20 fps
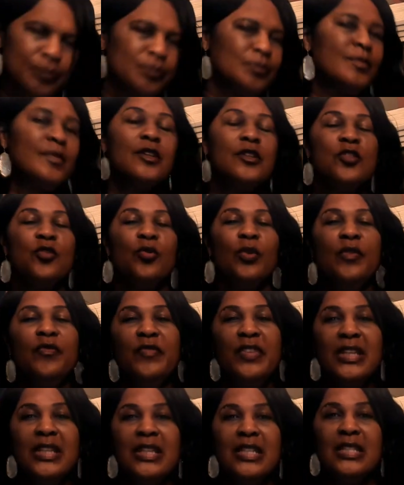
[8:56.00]
show in
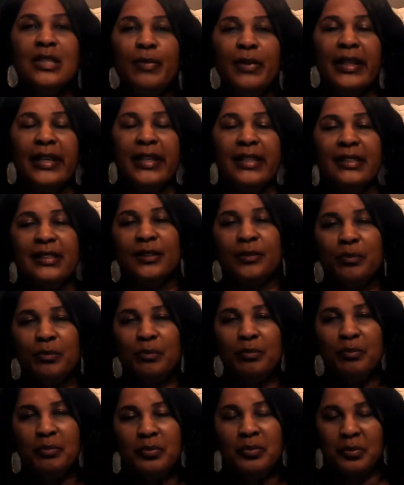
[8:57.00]
Vicki's Place.
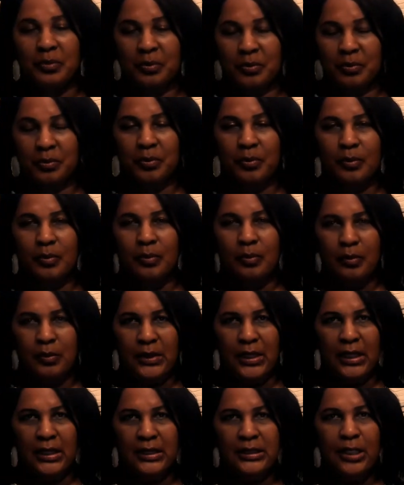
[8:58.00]

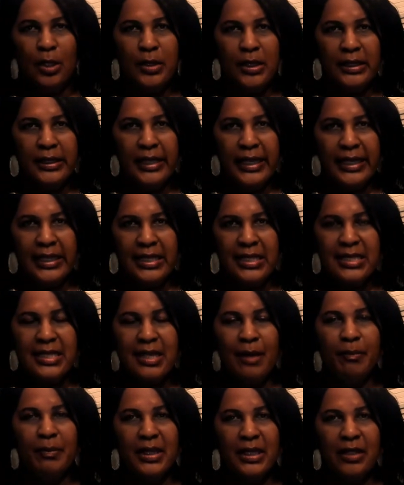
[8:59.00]
So the ladies
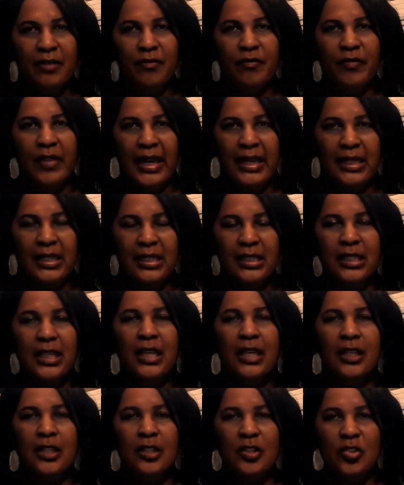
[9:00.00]
have been invited
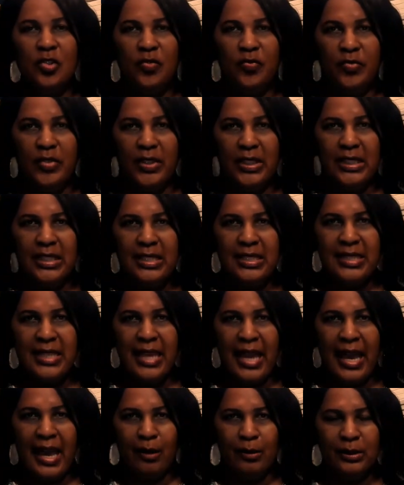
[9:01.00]
to Vicki's
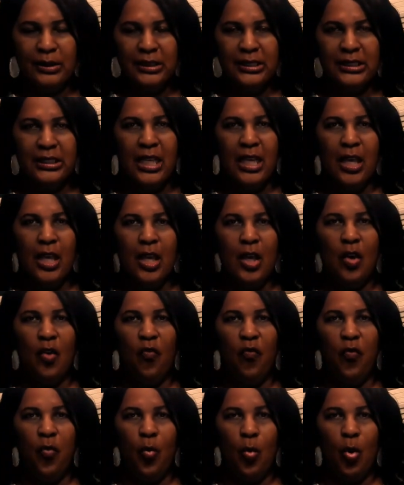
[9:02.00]
house
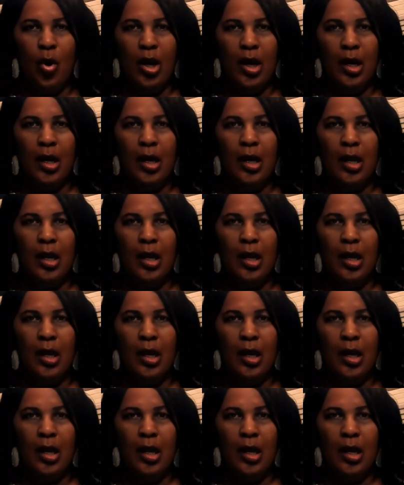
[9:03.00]
for